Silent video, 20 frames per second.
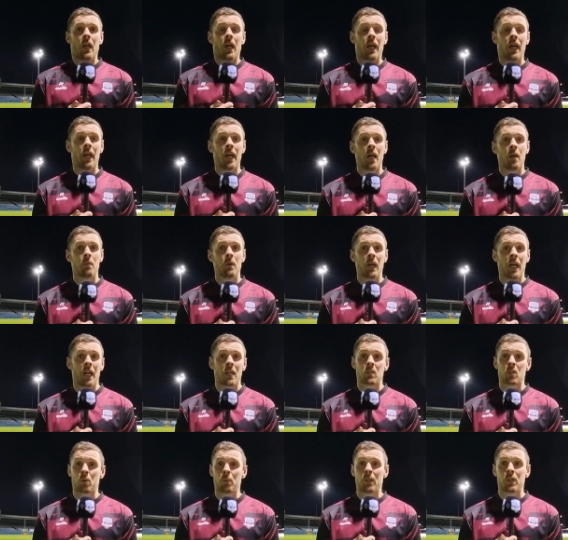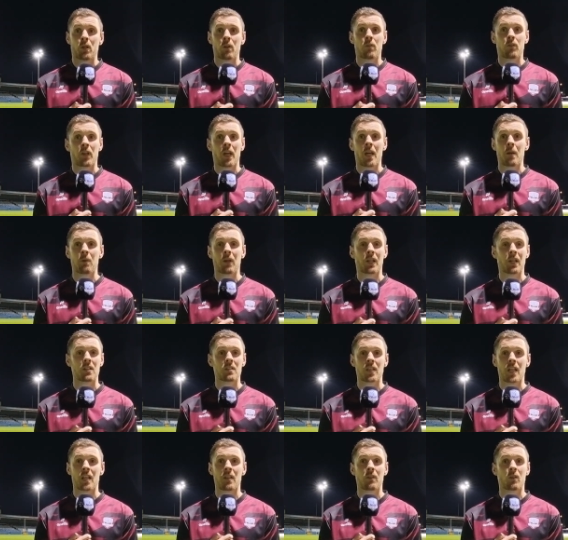Um, and it's going to be a tough game. Like I
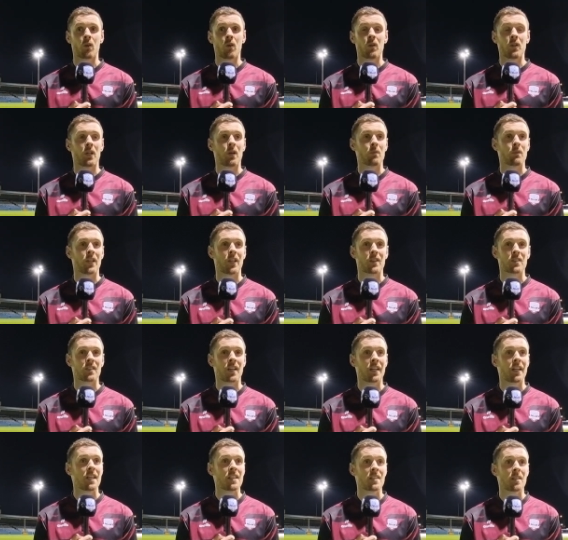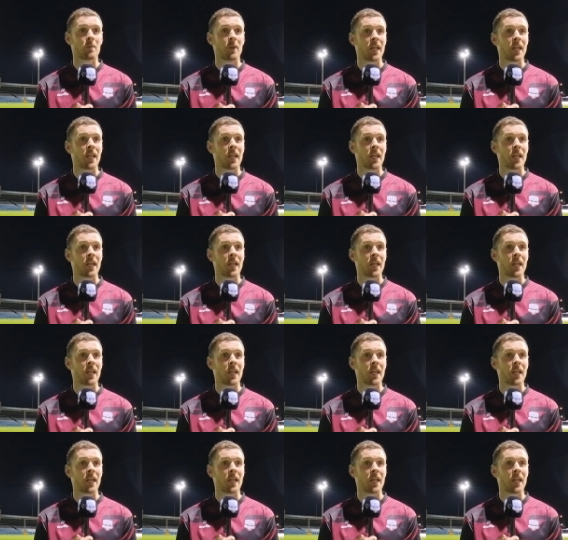said, it's going down there is not easy.